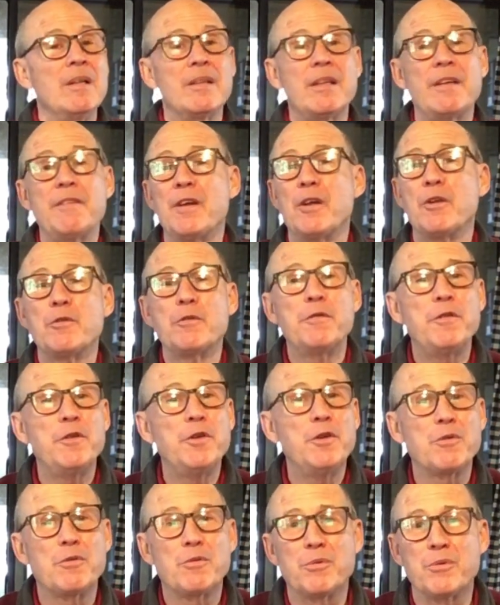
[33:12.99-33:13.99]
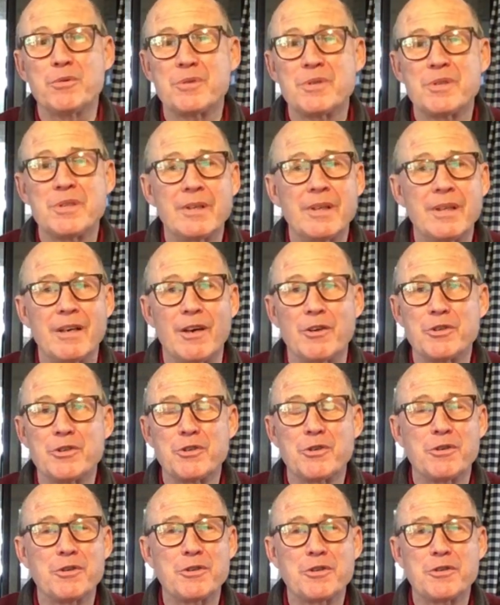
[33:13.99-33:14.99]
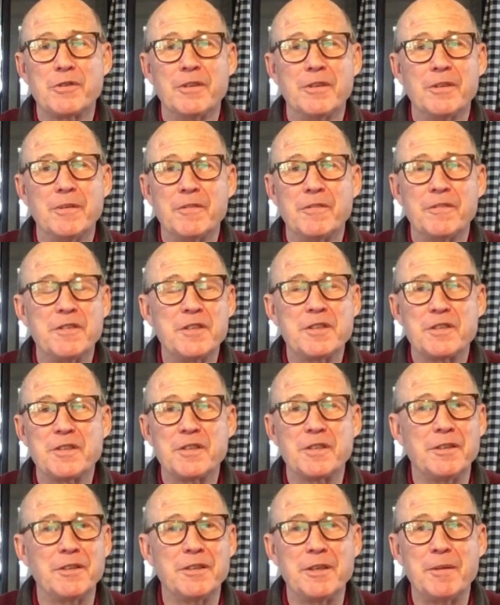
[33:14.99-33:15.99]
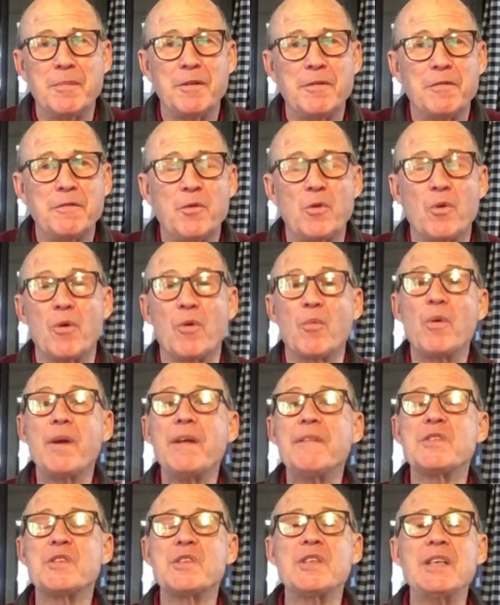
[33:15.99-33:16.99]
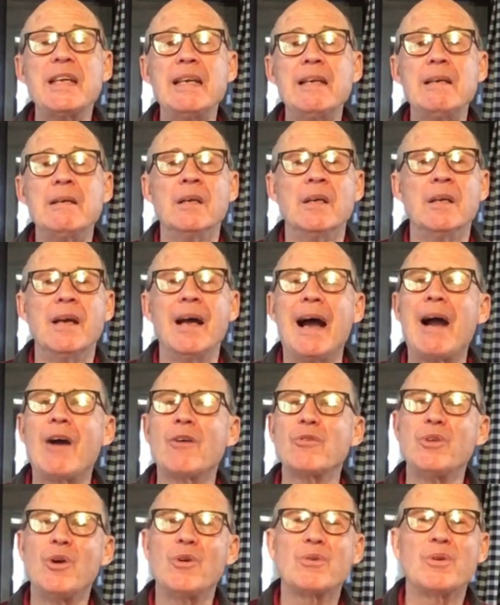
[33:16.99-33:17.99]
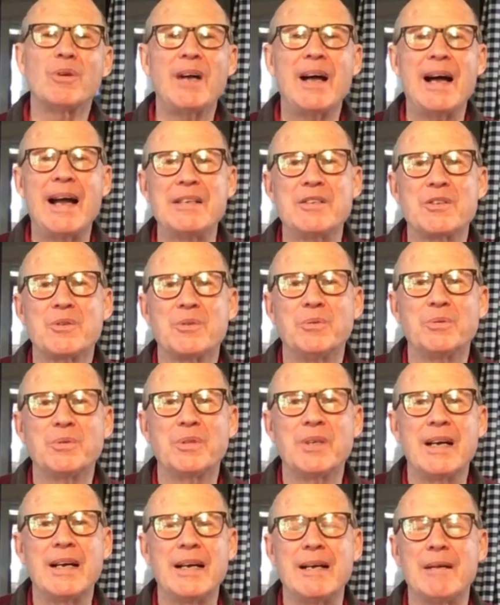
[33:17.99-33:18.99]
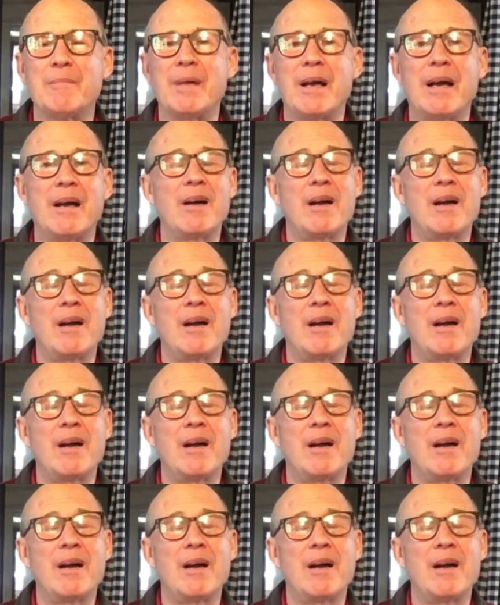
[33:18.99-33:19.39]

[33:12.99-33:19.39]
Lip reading: They've held funerals in our church facility before. We've seen our local high school come,